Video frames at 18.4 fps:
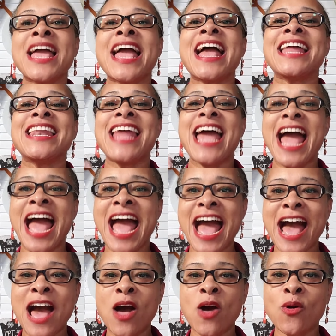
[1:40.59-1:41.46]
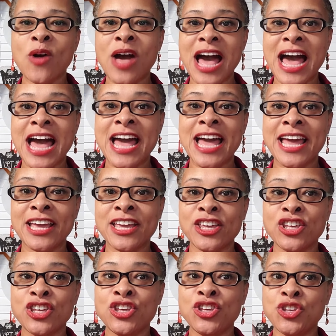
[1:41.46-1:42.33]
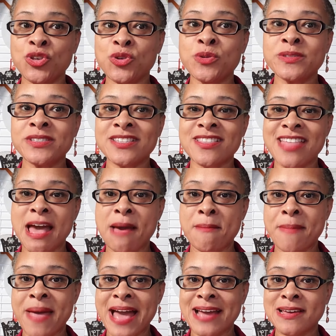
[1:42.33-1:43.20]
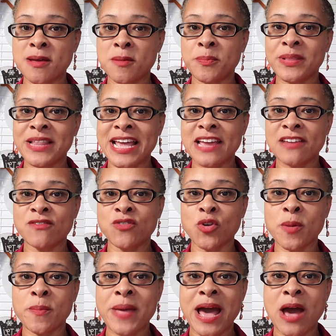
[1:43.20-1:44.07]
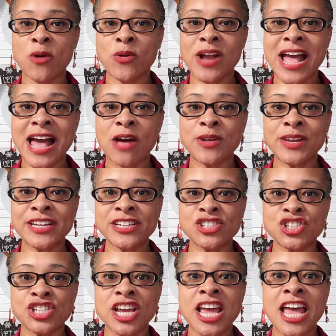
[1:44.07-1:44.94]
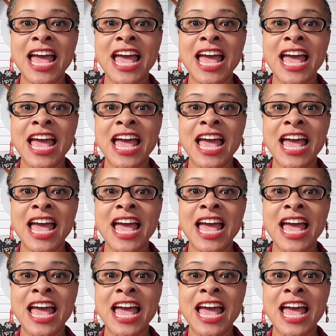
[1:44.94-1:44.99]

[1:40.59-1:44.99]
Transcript: and how I used that backup plan for a power outage